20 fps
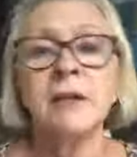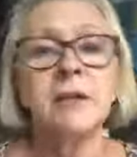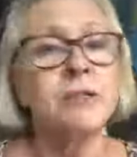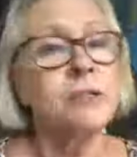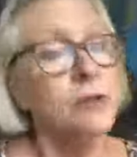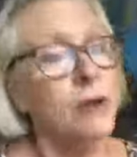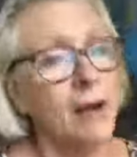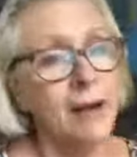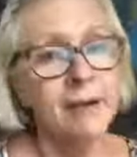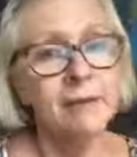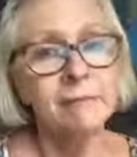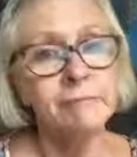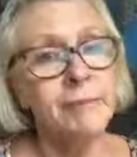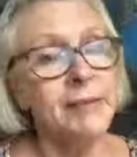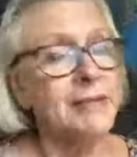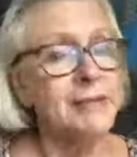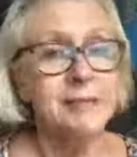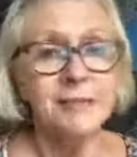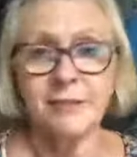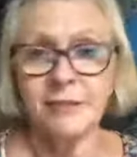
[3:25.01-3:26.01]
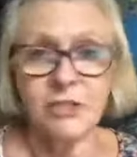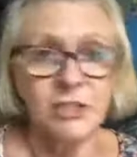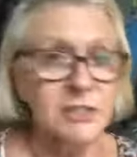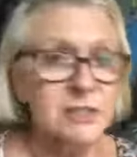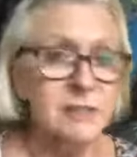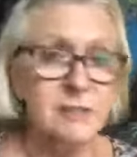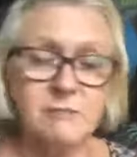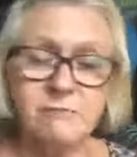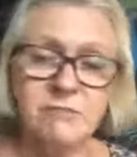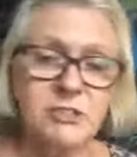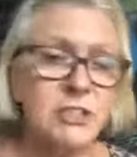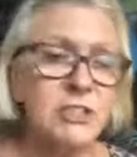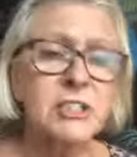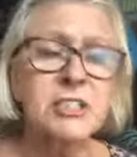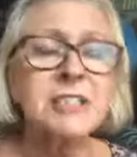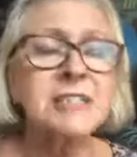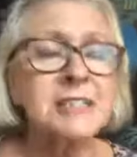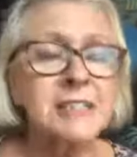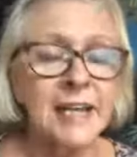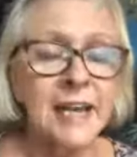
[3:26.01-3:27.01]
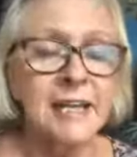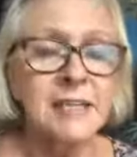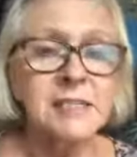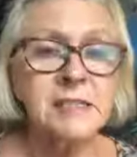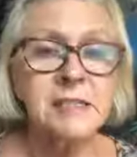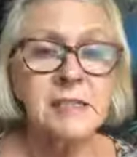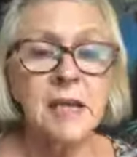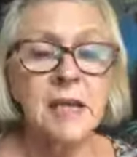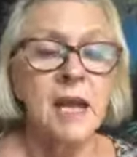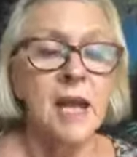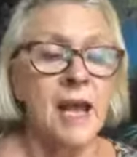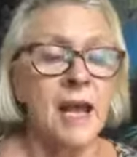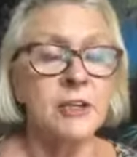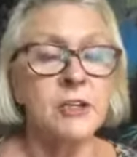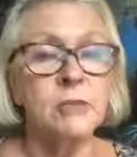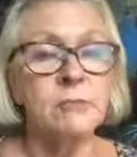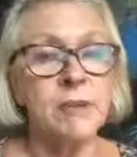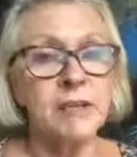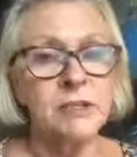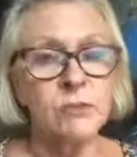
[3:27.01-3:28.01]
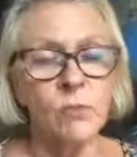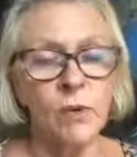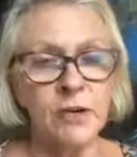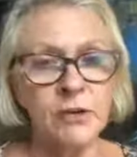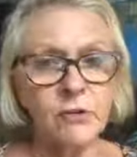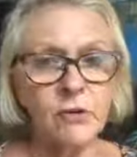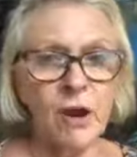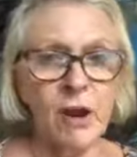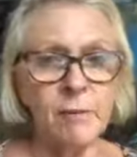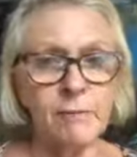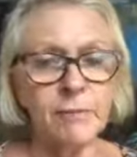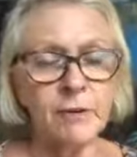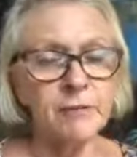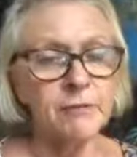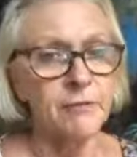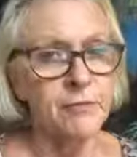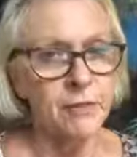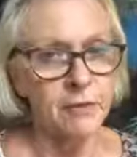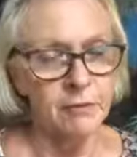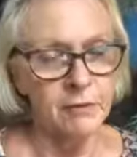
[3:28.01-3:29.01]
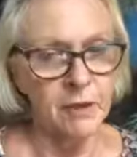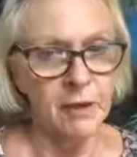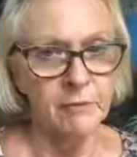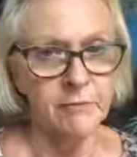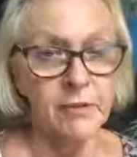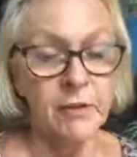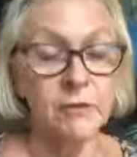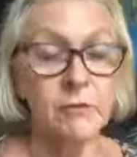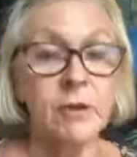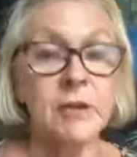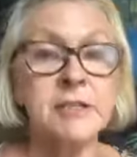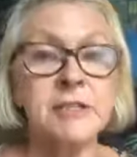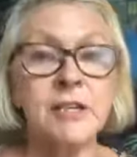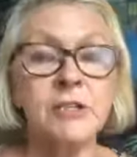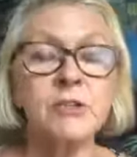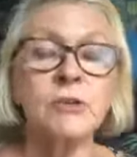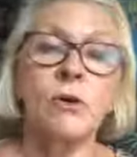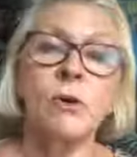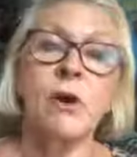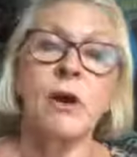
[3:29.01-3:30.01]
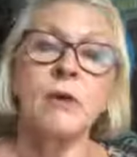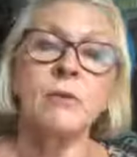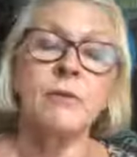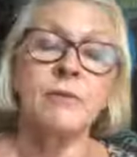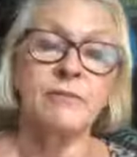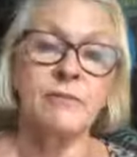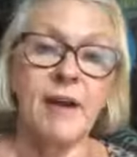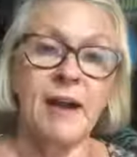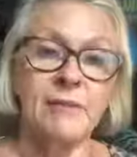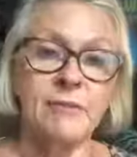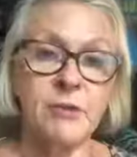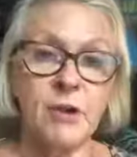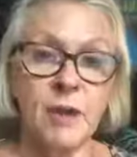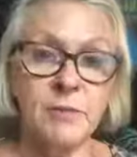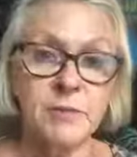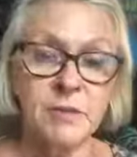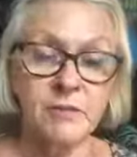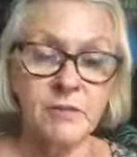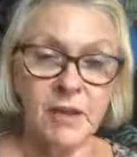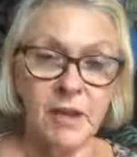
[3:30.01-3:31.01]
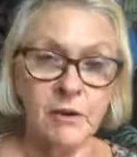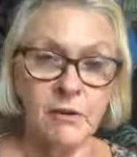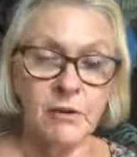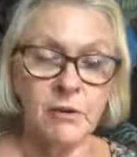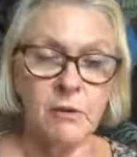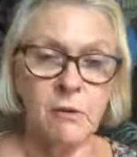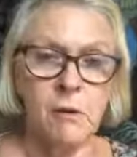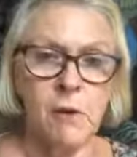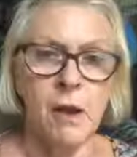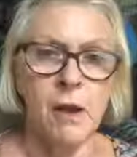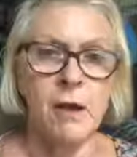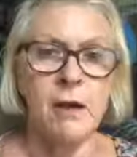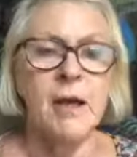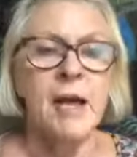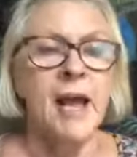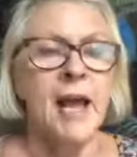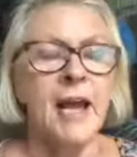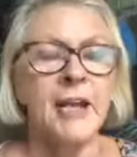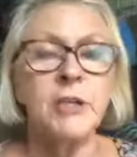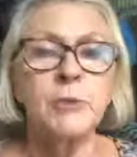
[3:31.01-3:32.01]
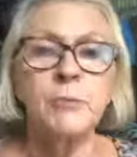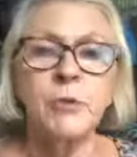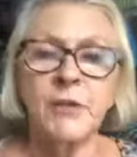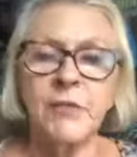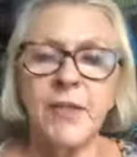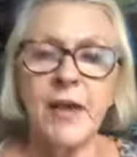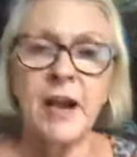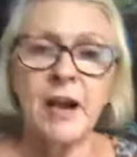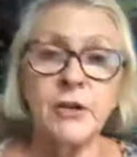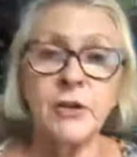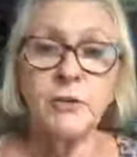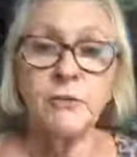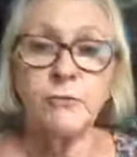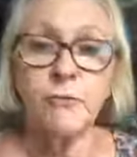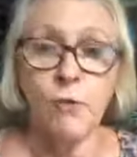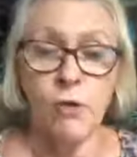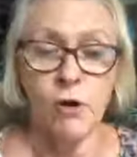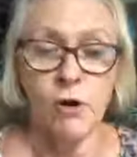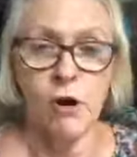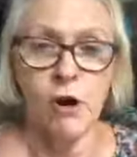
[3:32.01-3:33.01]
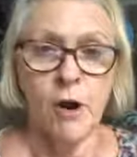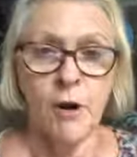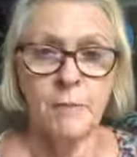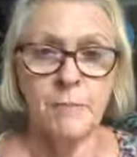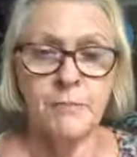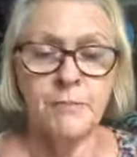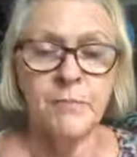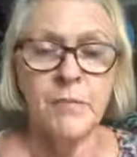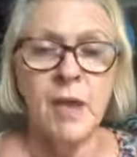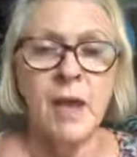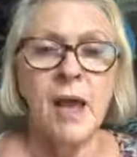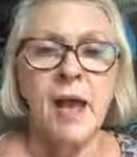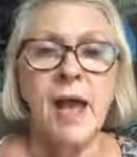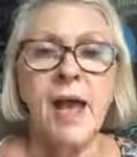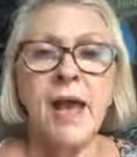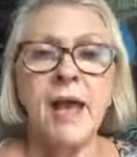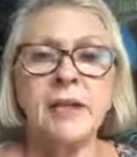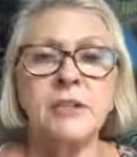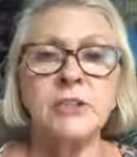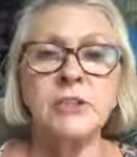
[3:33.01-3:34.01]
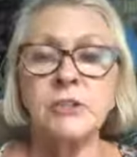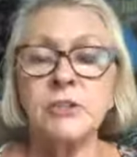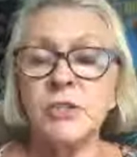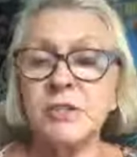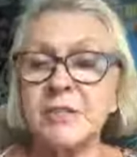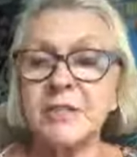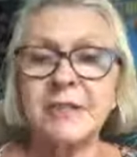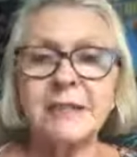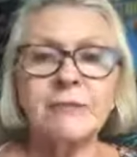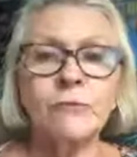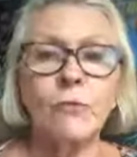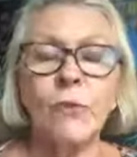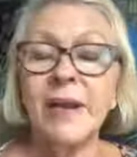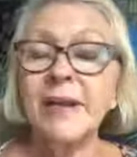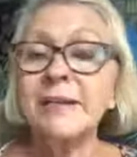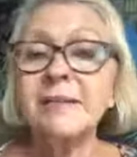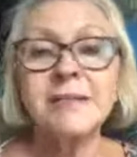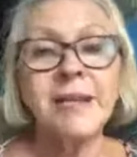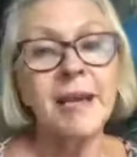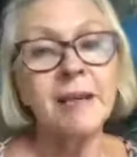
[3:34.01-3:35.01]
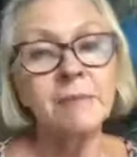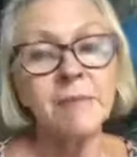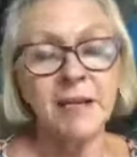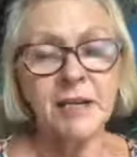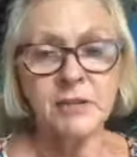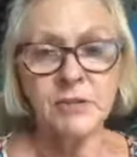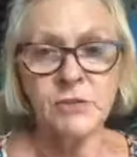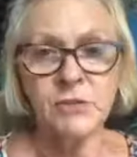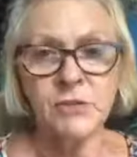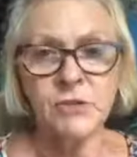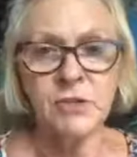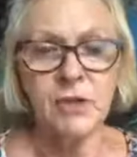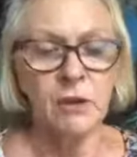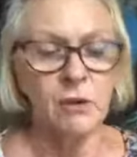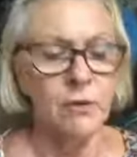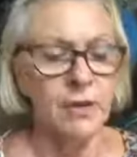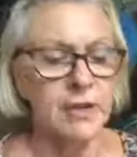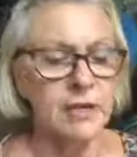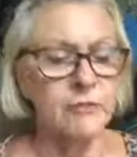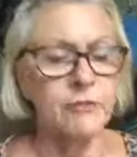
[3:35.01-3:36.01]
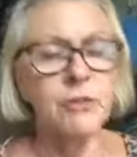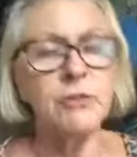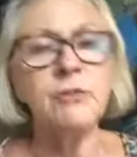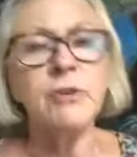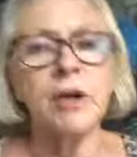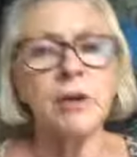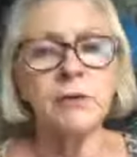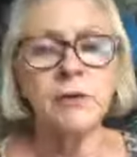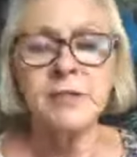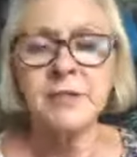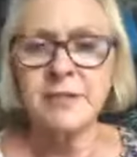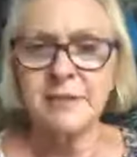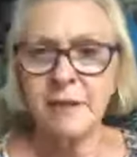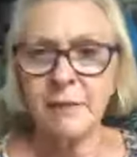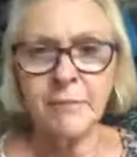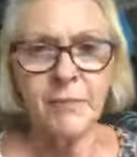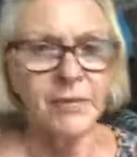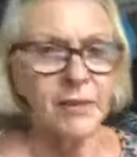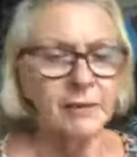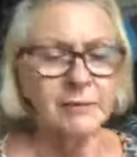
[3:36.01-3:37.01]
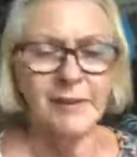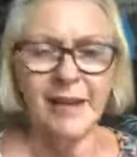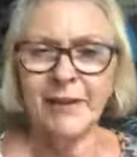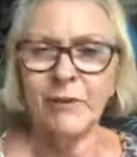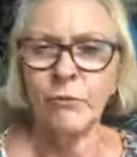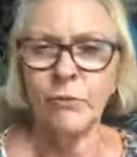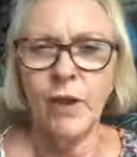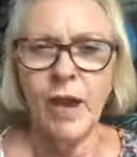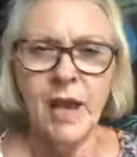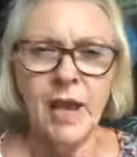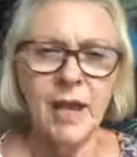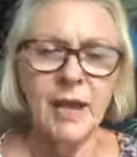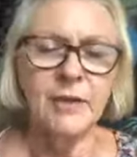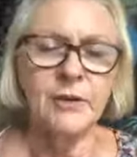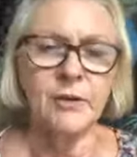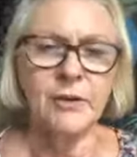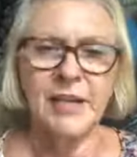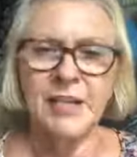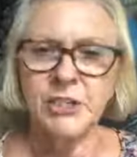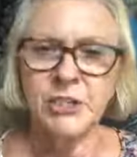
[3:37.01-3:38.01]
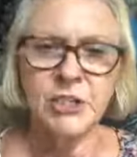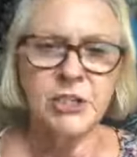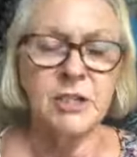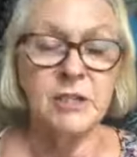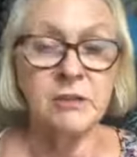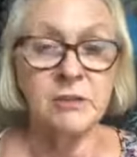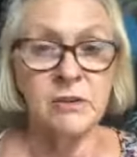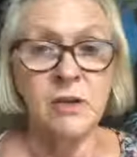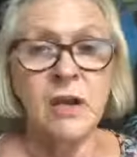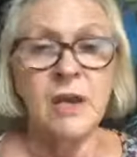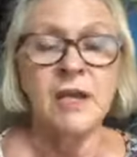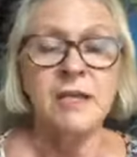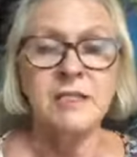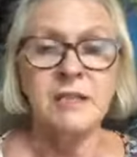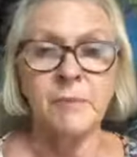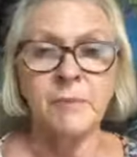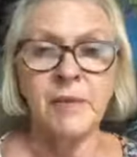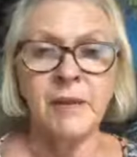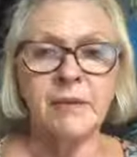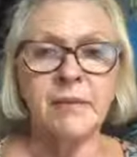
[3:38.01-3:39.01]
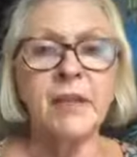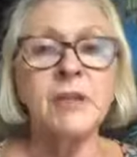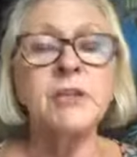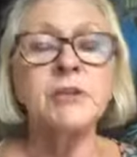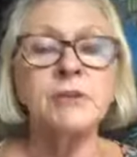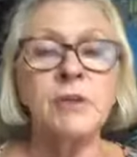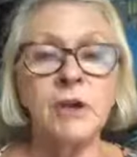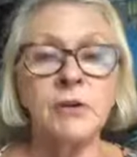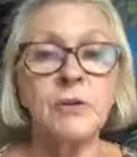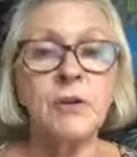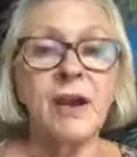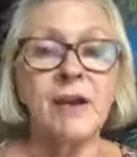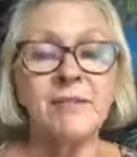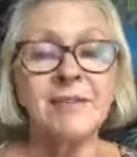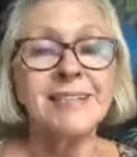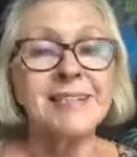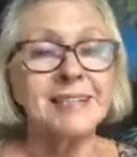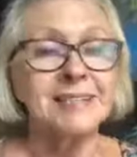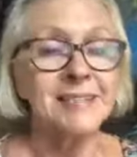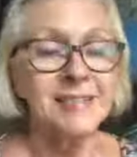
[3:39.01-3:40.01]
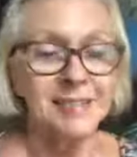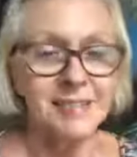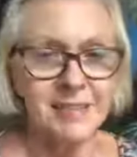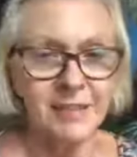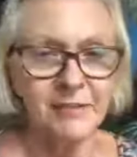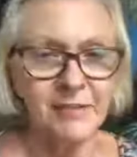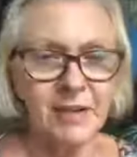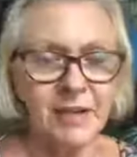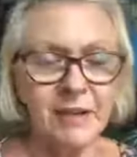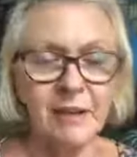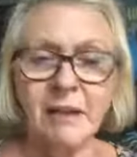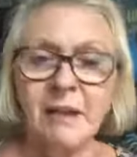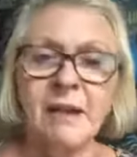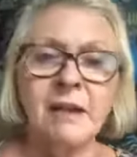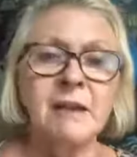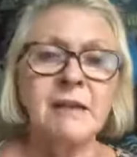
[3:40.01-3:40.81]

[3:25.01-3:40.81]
Try it mixed just to test, and you mix 1 drop of the essential oil with 5 drops of carrier oil, and you put that on your forearm, and you just wait 10 minutes or so. And if you notice something like red or itchy or something, then you have a sensitivity.